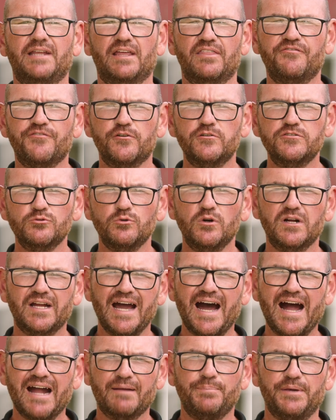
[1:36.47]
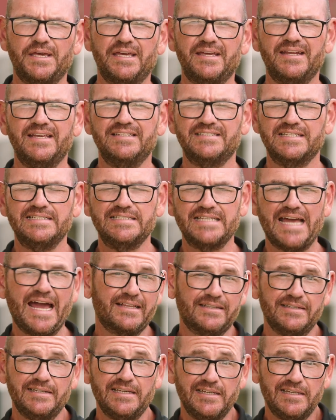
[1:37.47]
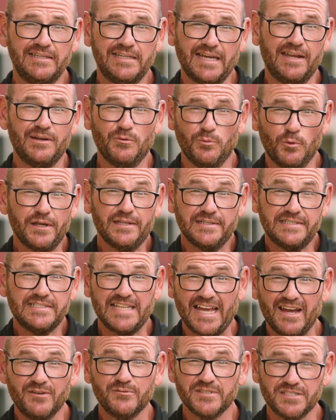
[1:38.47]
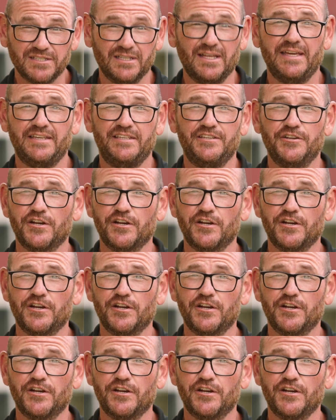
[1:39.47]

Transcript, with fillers: Now the virtual cockpit is exactly kind of what it sounds like.